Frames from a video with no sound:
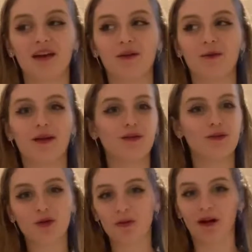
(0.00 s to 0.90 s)
we can
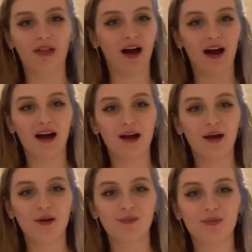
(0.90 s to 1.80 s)
talk about that,
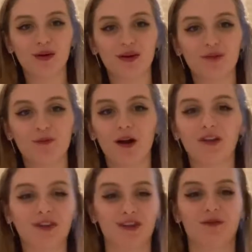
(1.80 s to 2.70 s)
because why
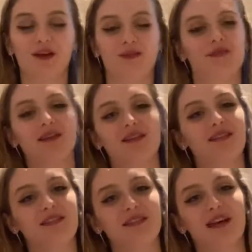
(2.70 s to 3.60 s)
shouldn't we? Because
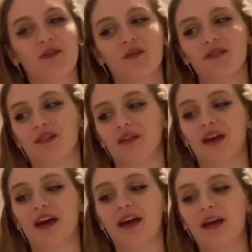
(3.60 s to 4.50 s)
everyone's got
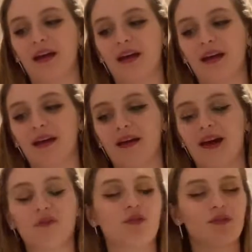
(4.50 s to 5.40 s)
it.
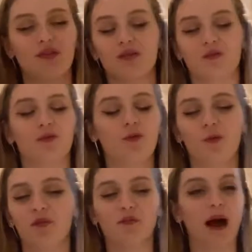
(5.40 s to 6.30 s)
Everyone's got some
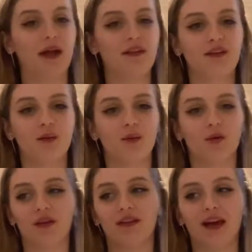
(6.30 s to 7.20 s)
form of bad or
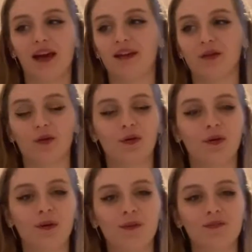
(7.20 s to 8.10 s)
good days or
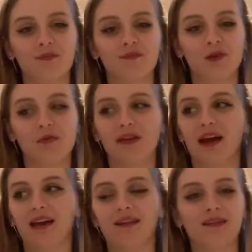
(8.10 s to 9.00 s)
puppy
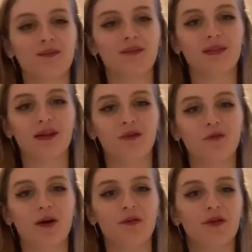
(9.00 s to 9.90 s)
days. So
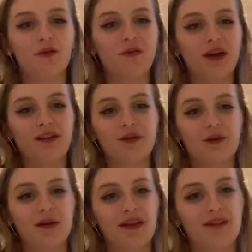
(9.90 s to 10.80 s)
why wouldn't we
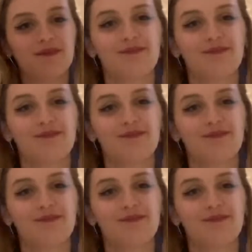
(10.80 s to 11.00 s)
talk about it?